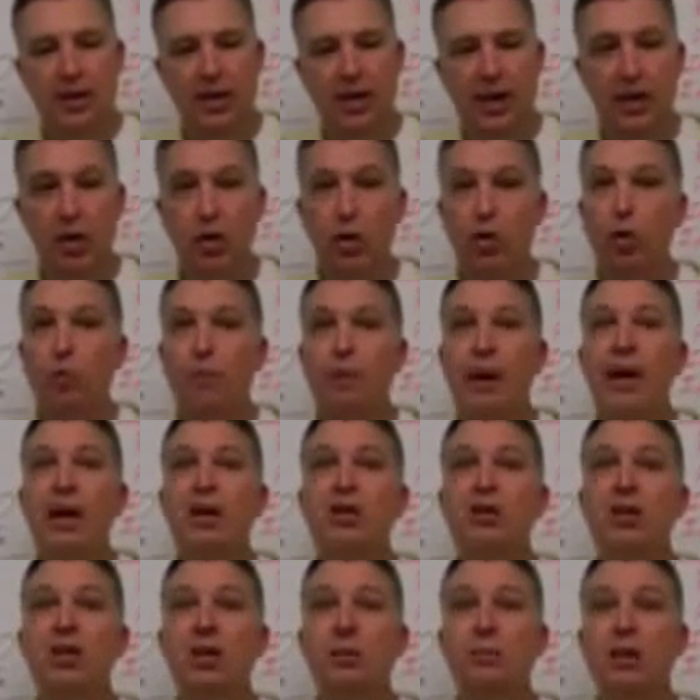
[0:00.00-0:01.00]
I know they're paying
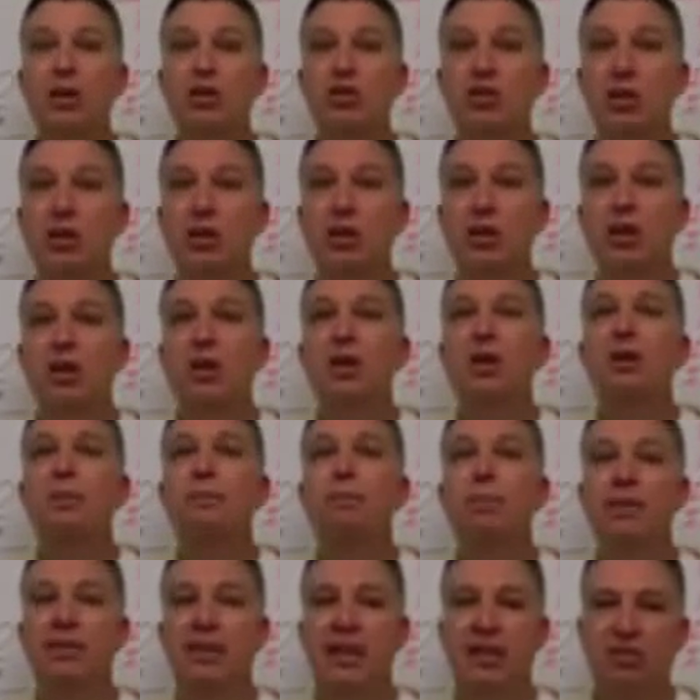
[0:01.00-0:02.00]
you commission,
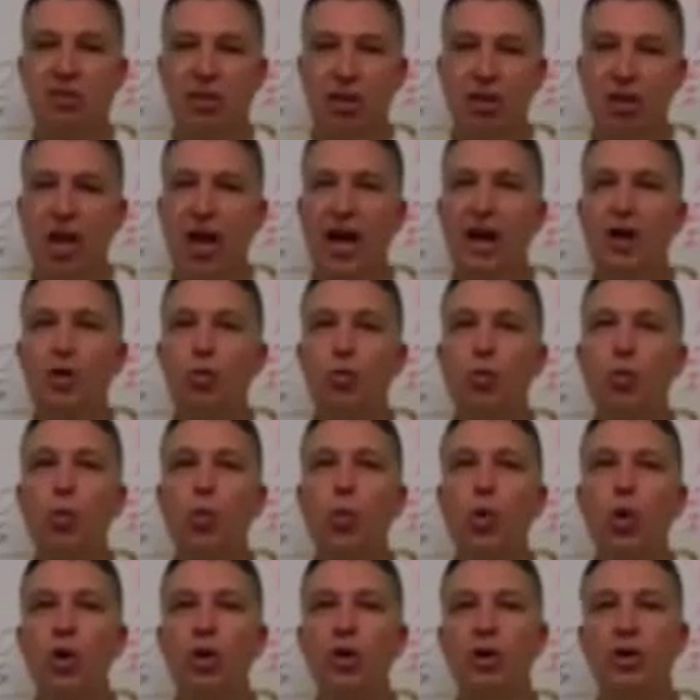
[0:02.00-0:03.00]
but that's a lot of
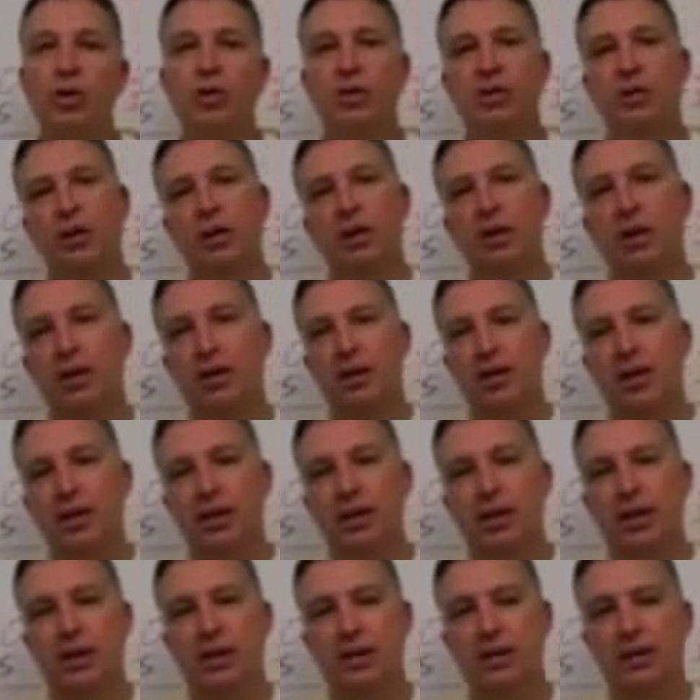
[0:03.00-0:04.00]
work
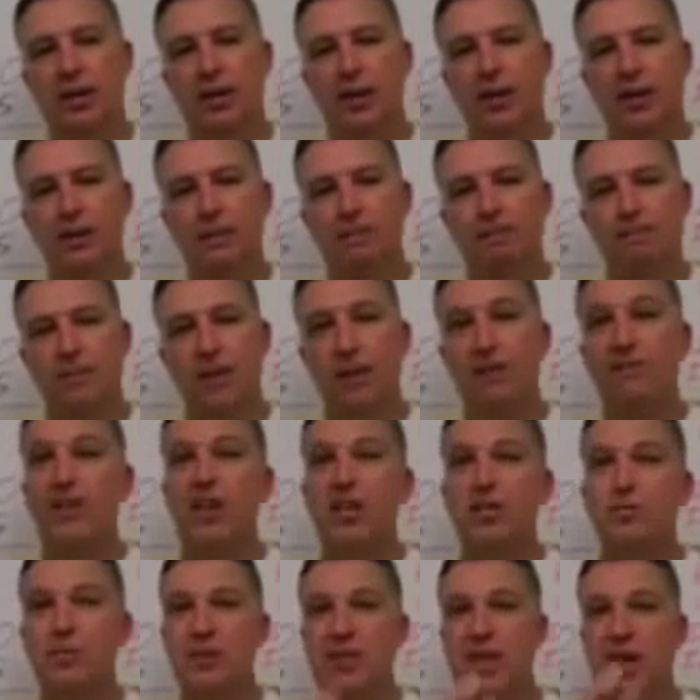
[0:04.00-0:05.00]
and
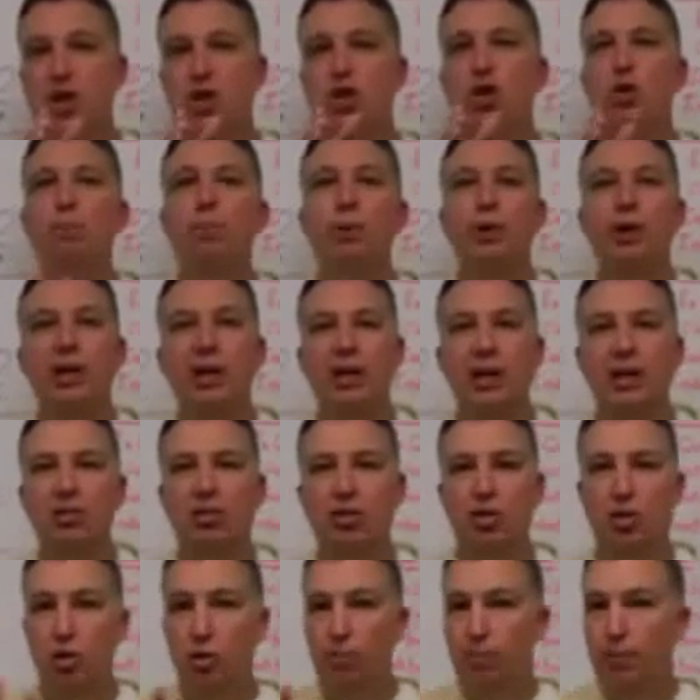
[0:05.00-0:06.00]
investment that you're putting
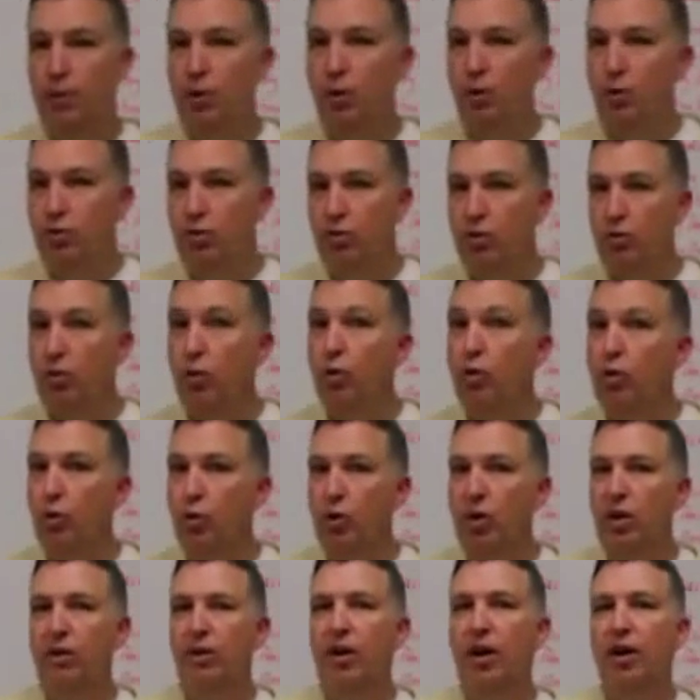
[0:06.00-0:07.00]
into your producers or
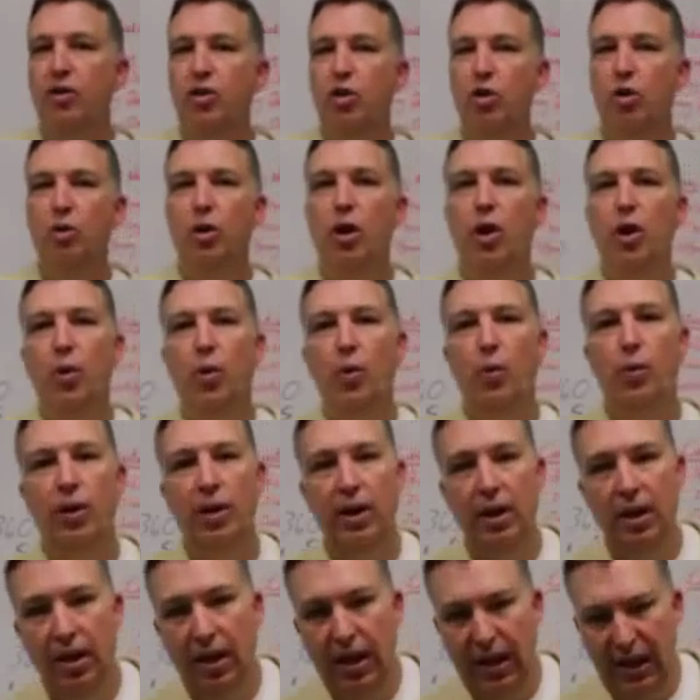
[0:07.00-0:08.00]
doing it on your own.
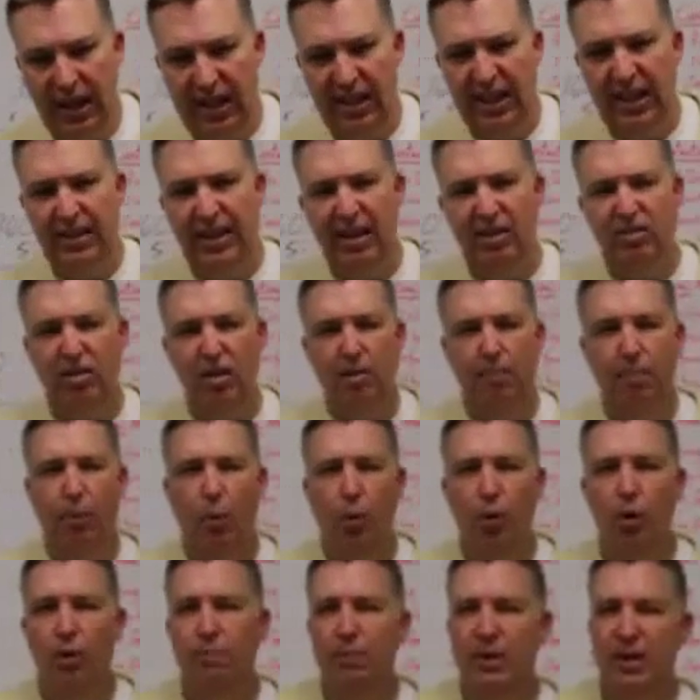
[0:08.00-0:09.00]
And I think that's an
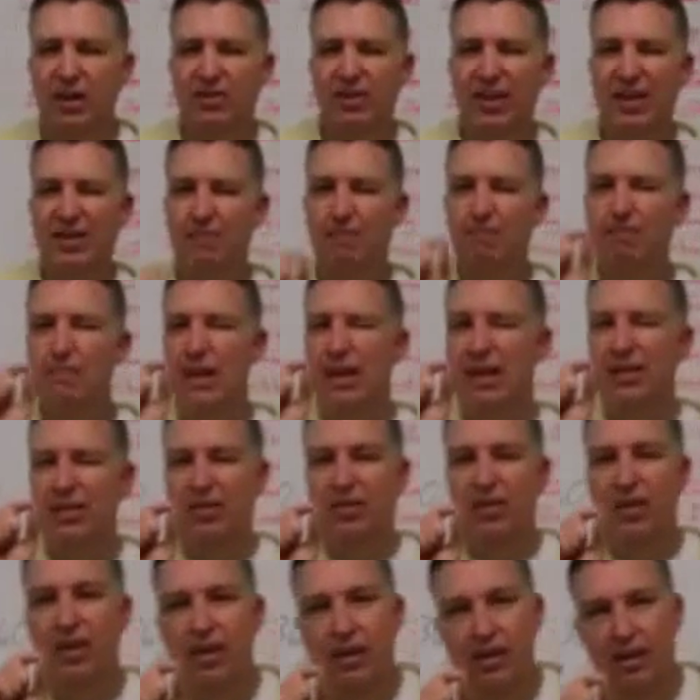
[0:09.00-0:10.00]
important piece that's
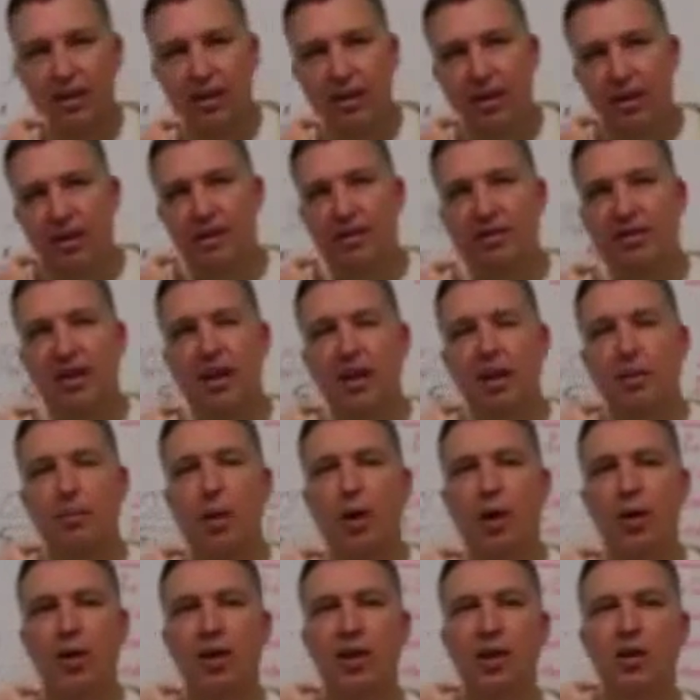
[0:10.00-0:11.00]
missed in the
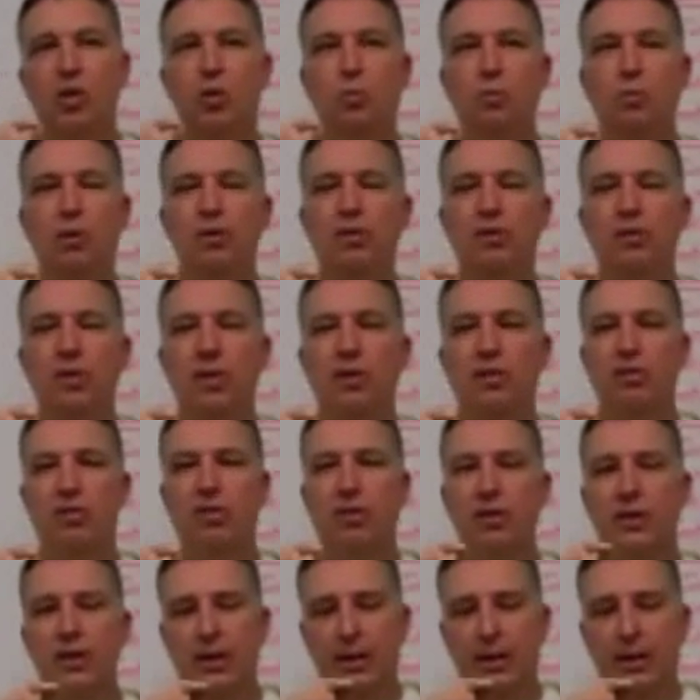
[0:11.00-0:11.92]
telemarketing new business.